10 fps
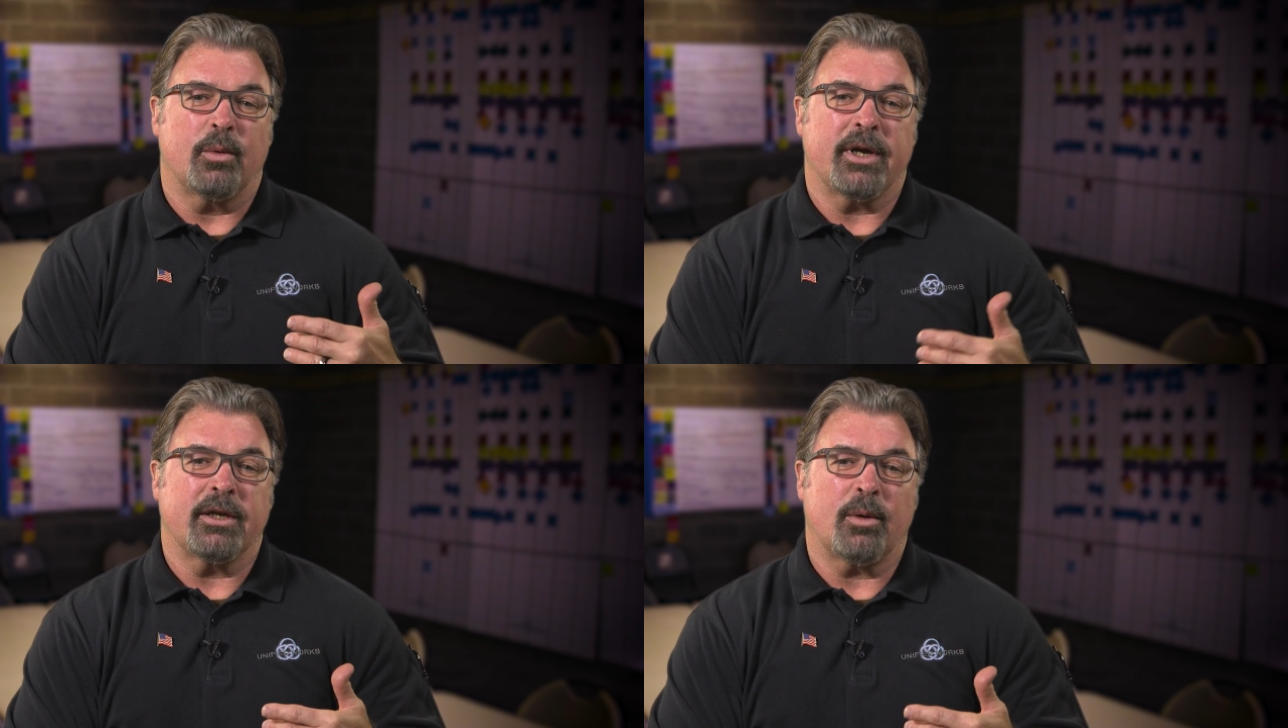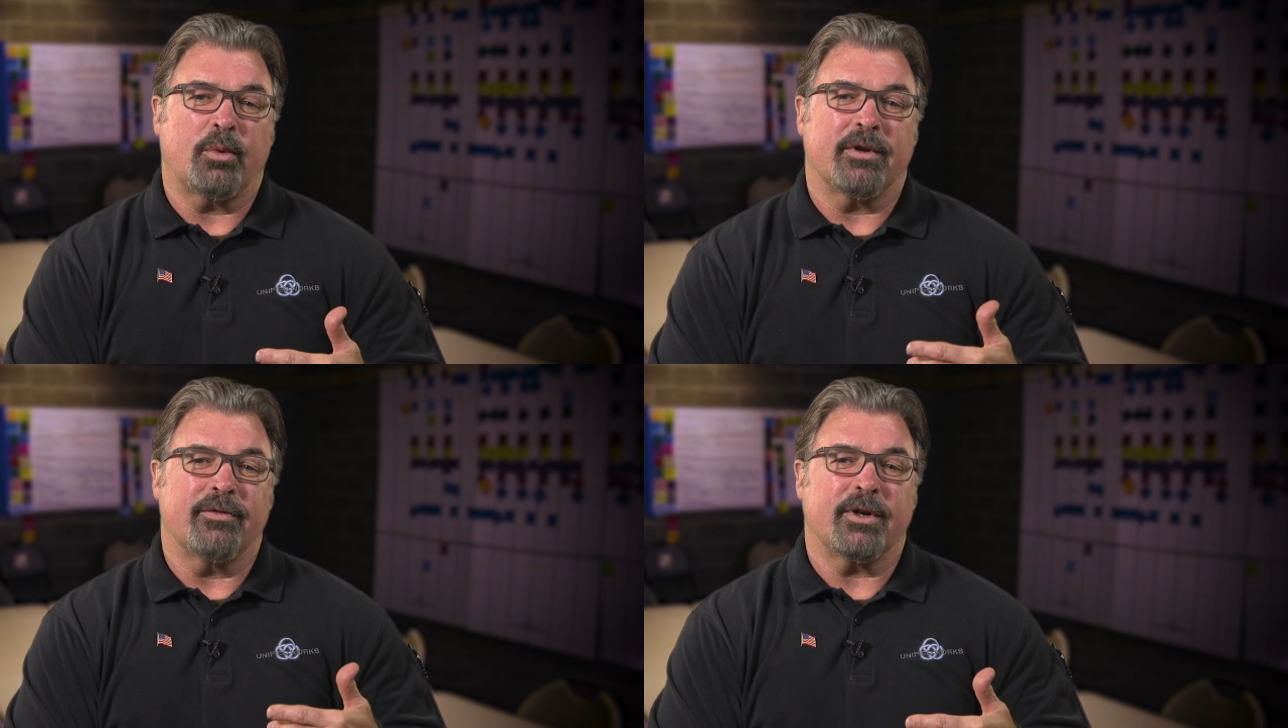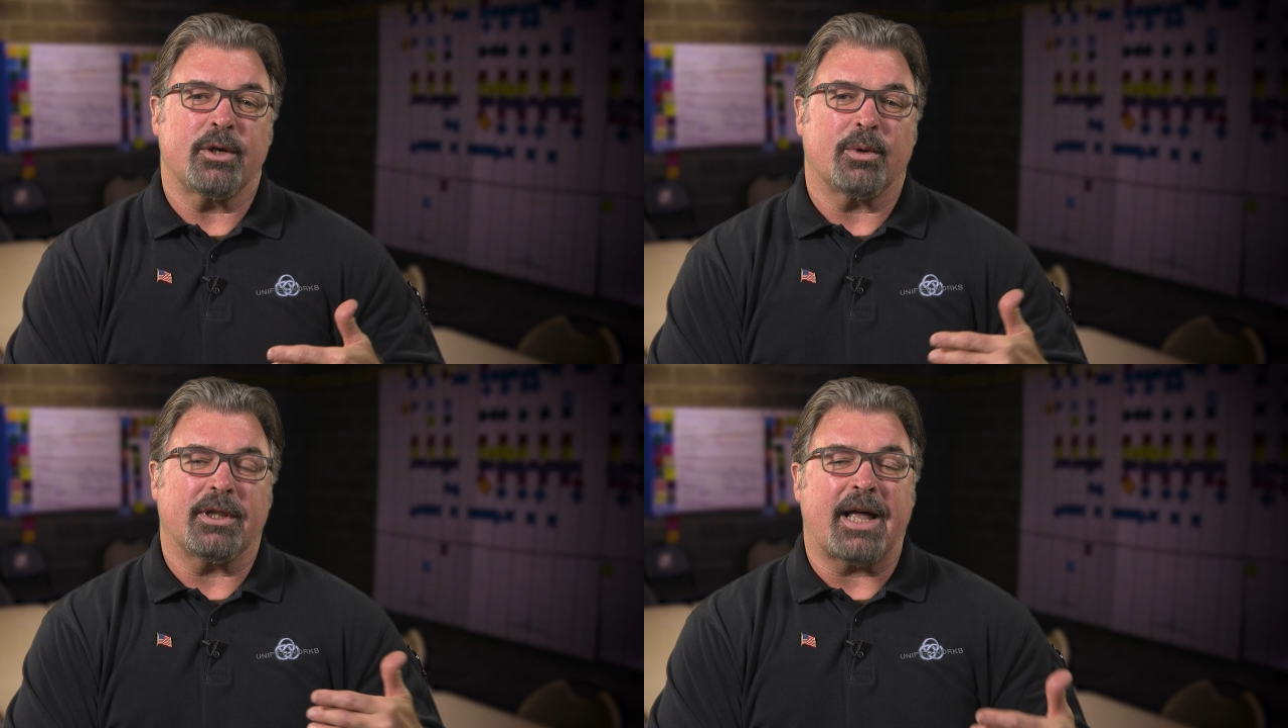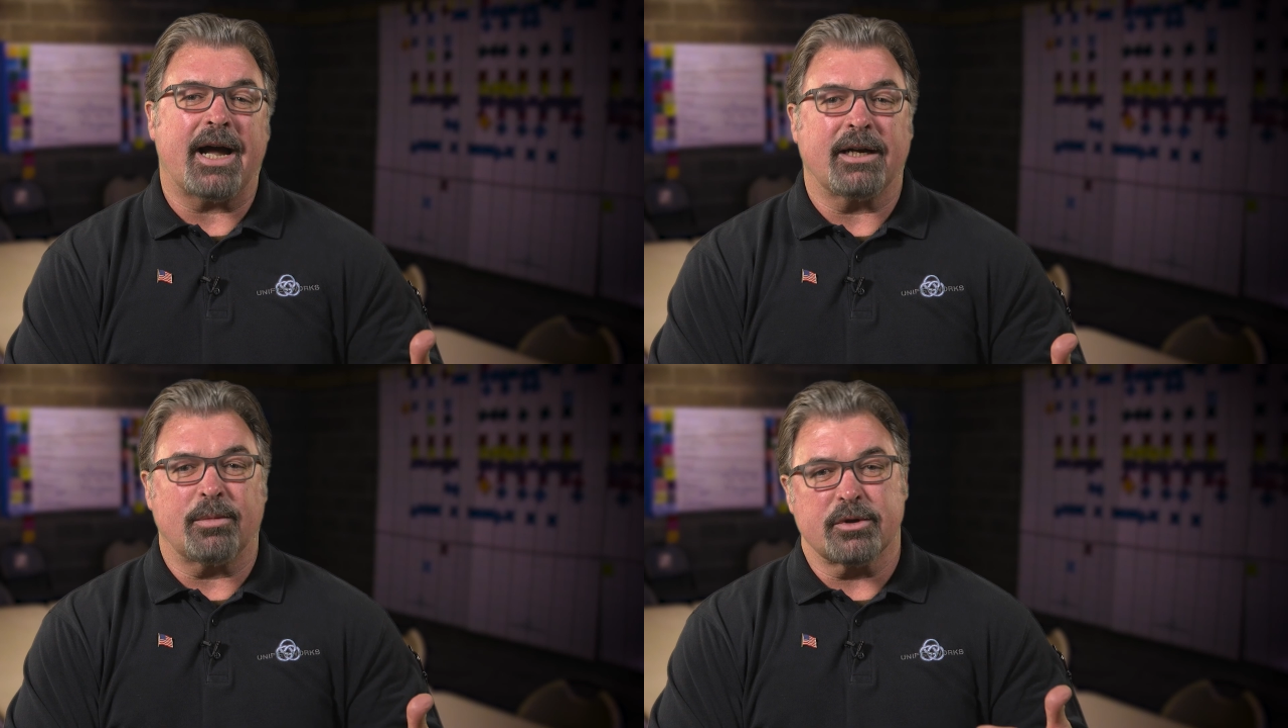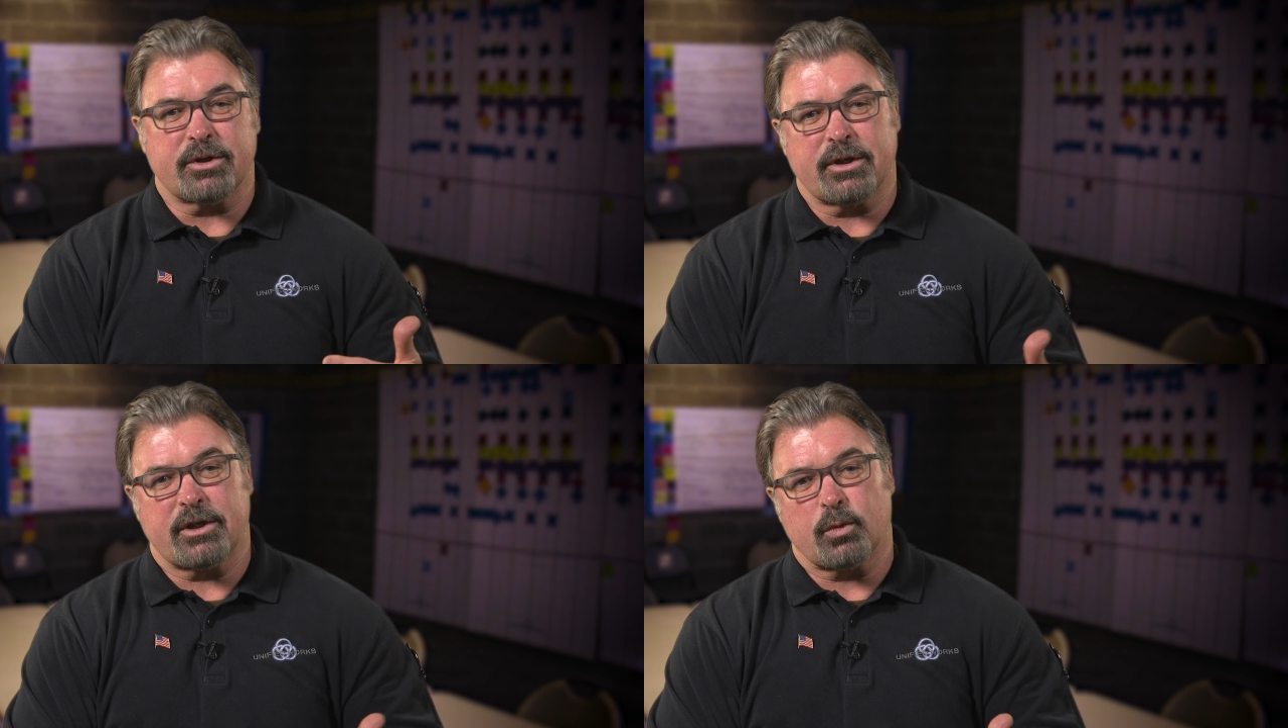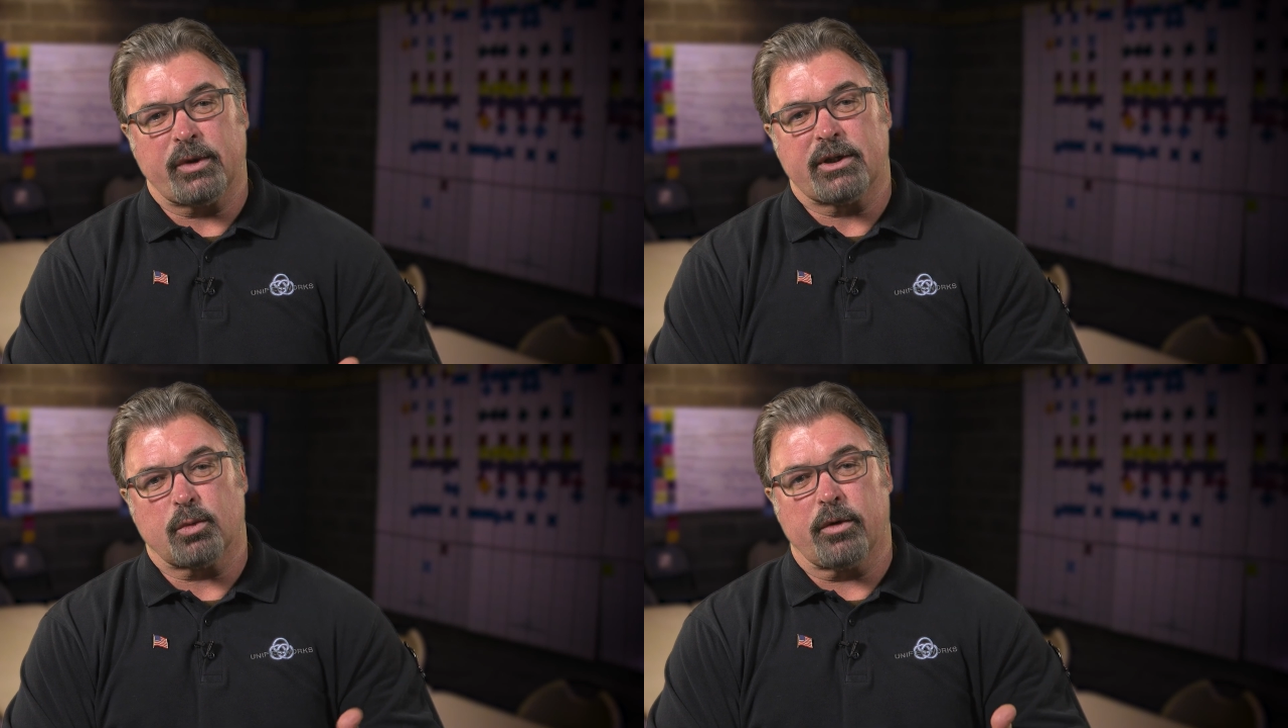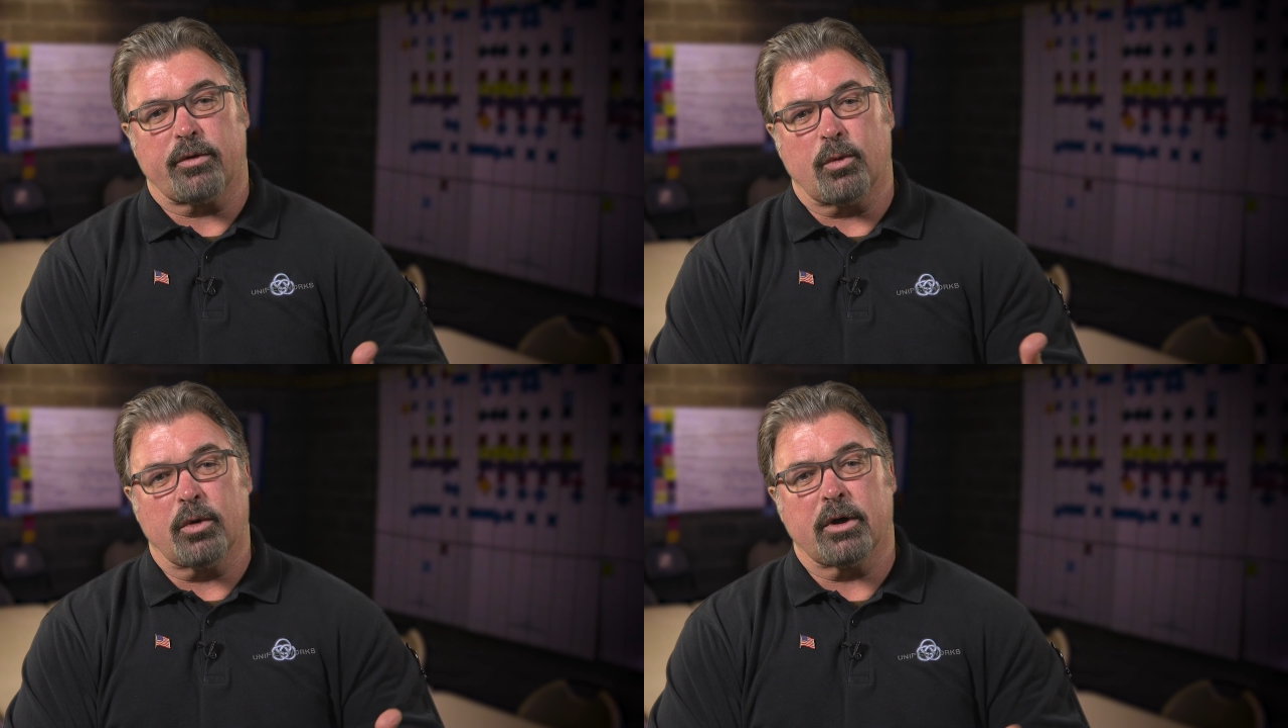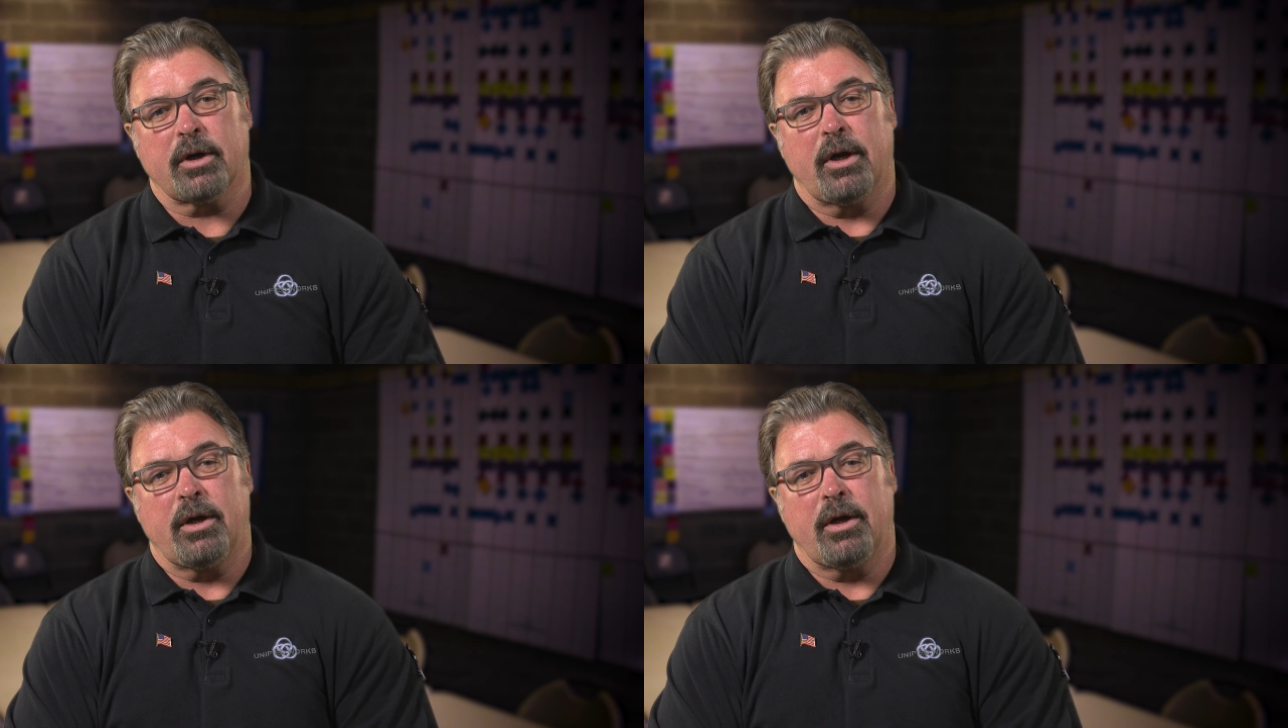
we end up with a very reliable 6 weeks worth of work,